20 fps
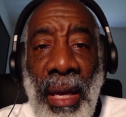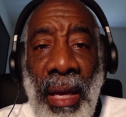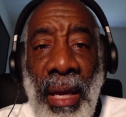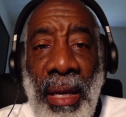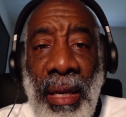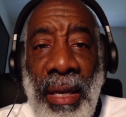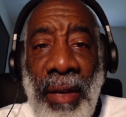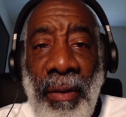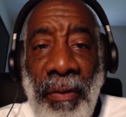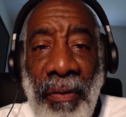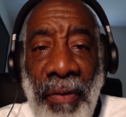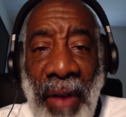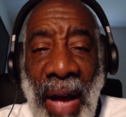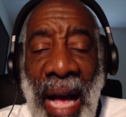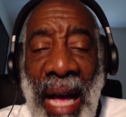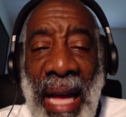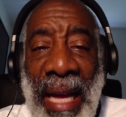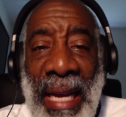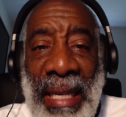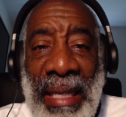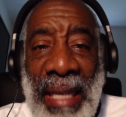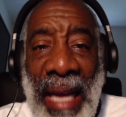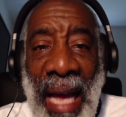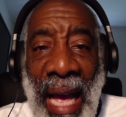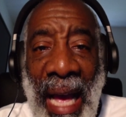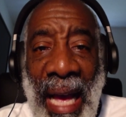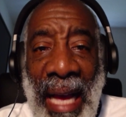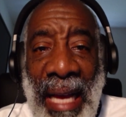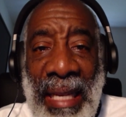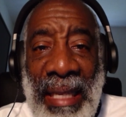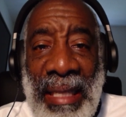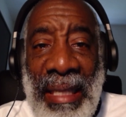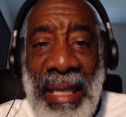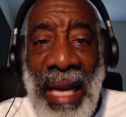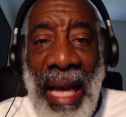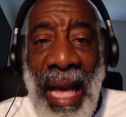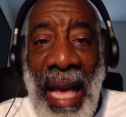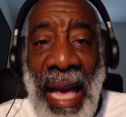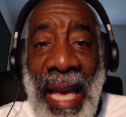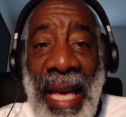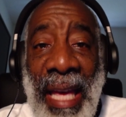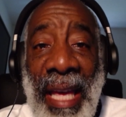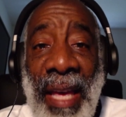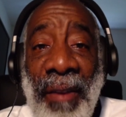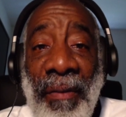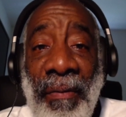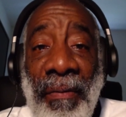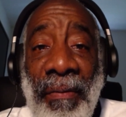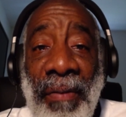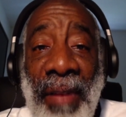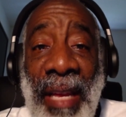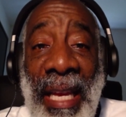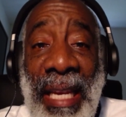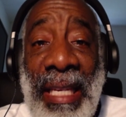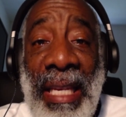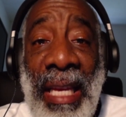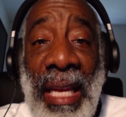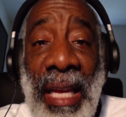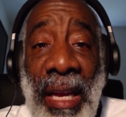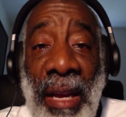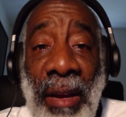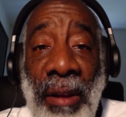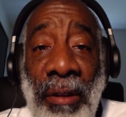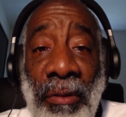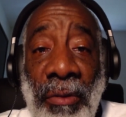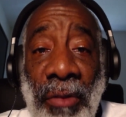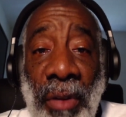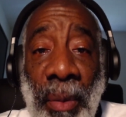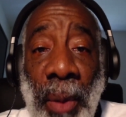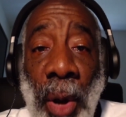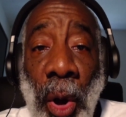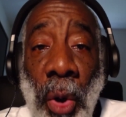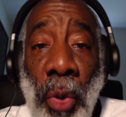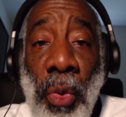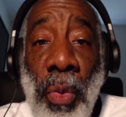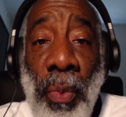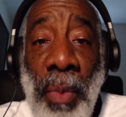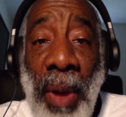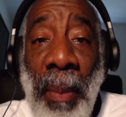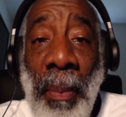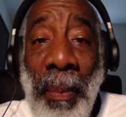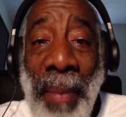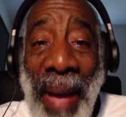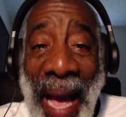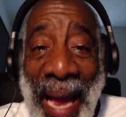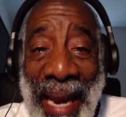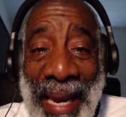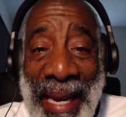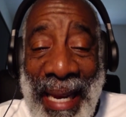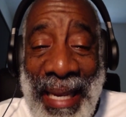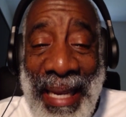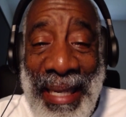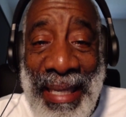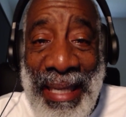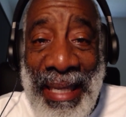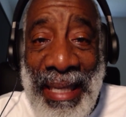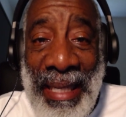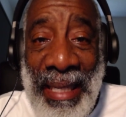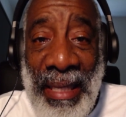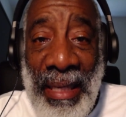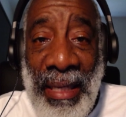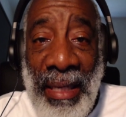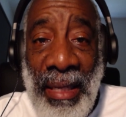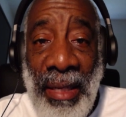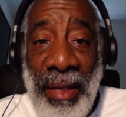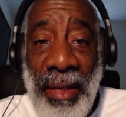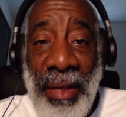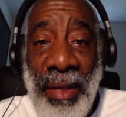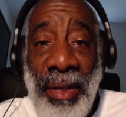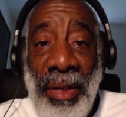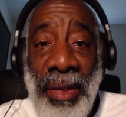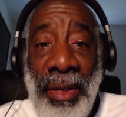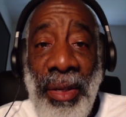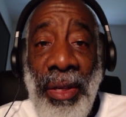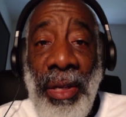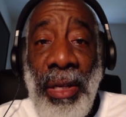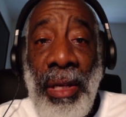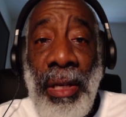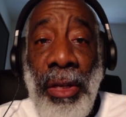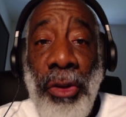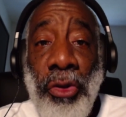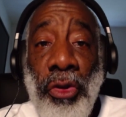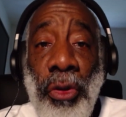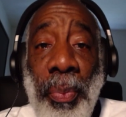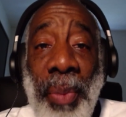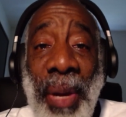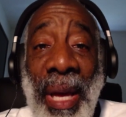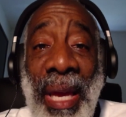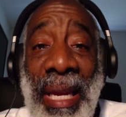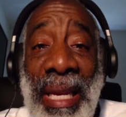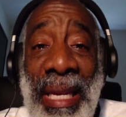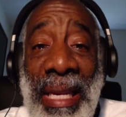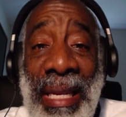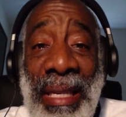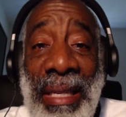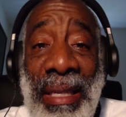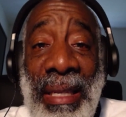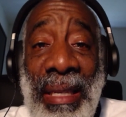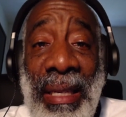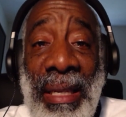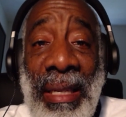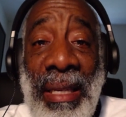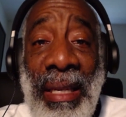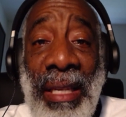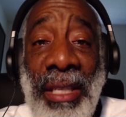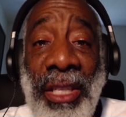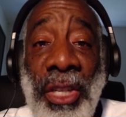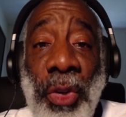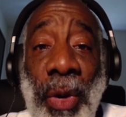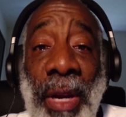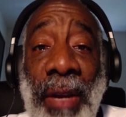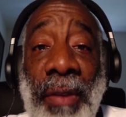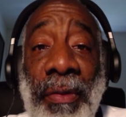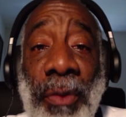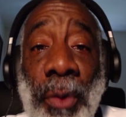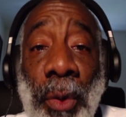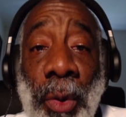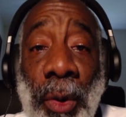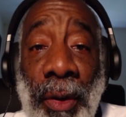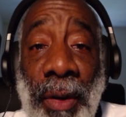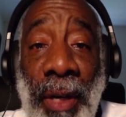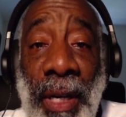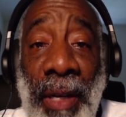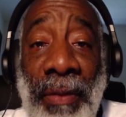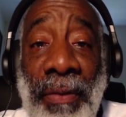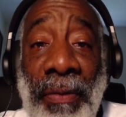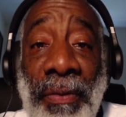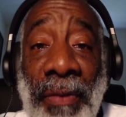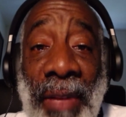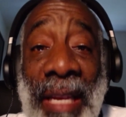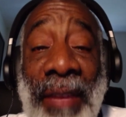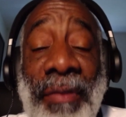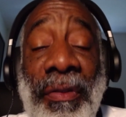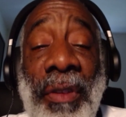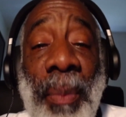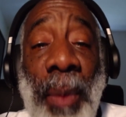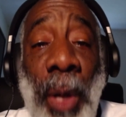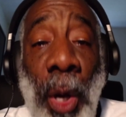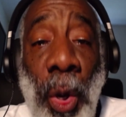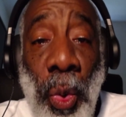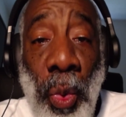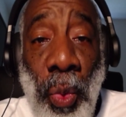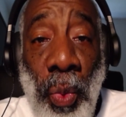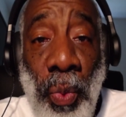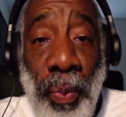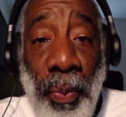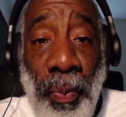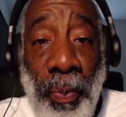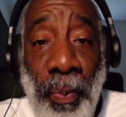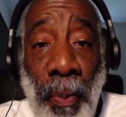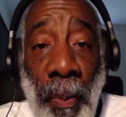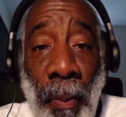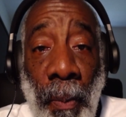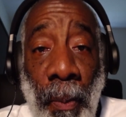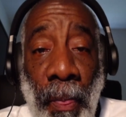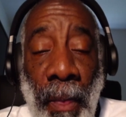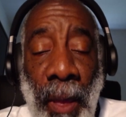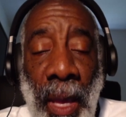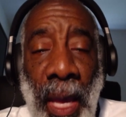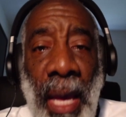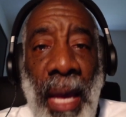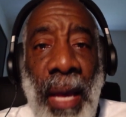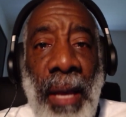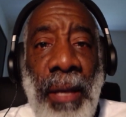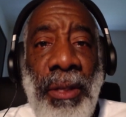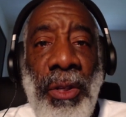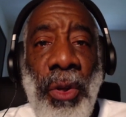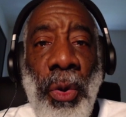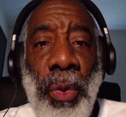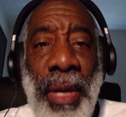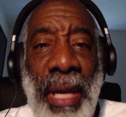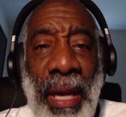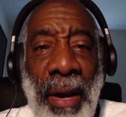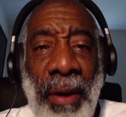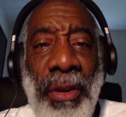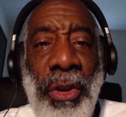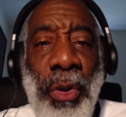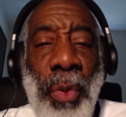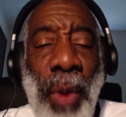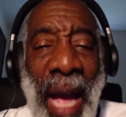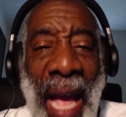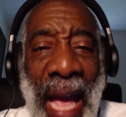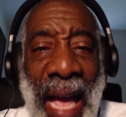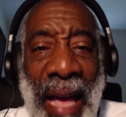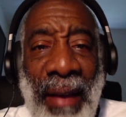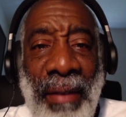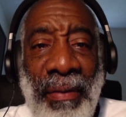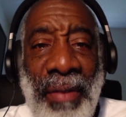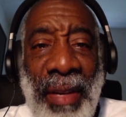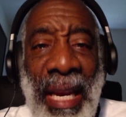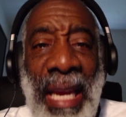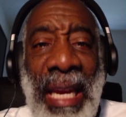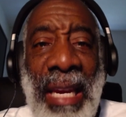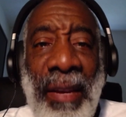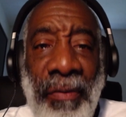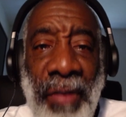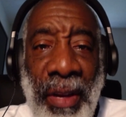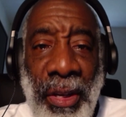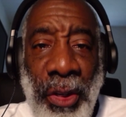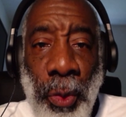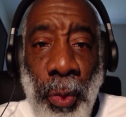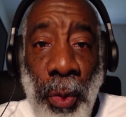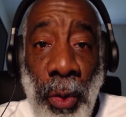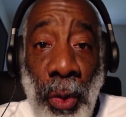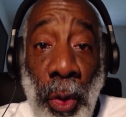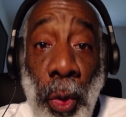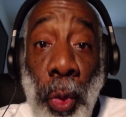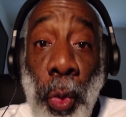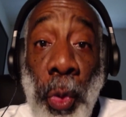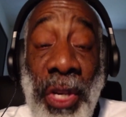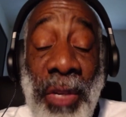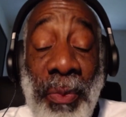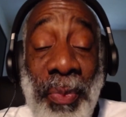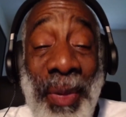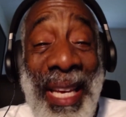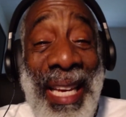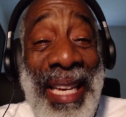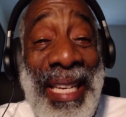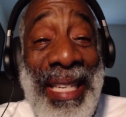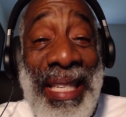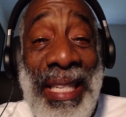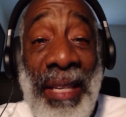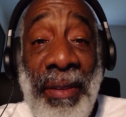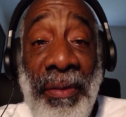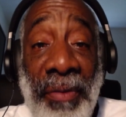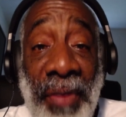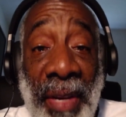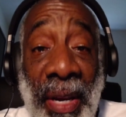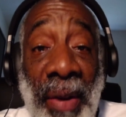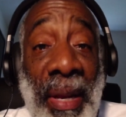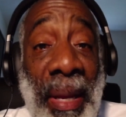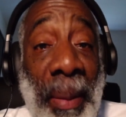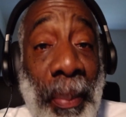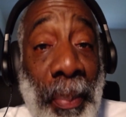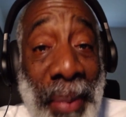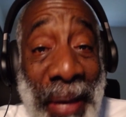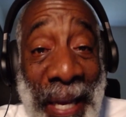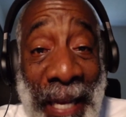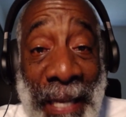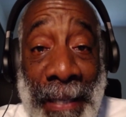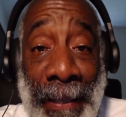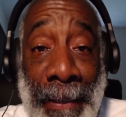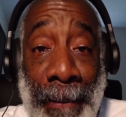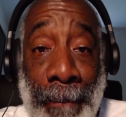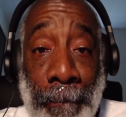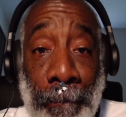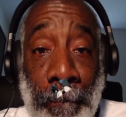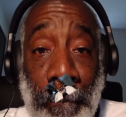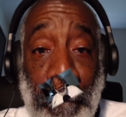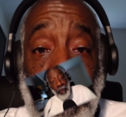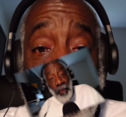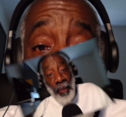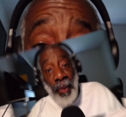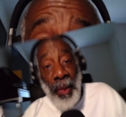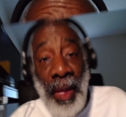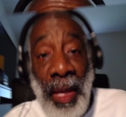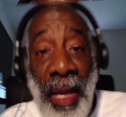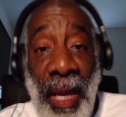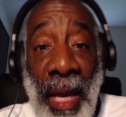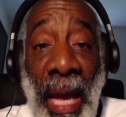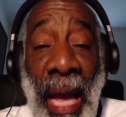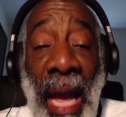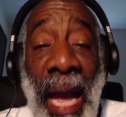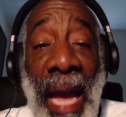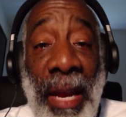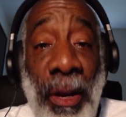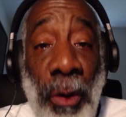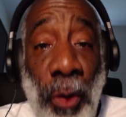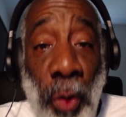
defined as a fleet from home madness. Drapetes is Greek for flee from home. So here you have an individual who is being severely beaten and who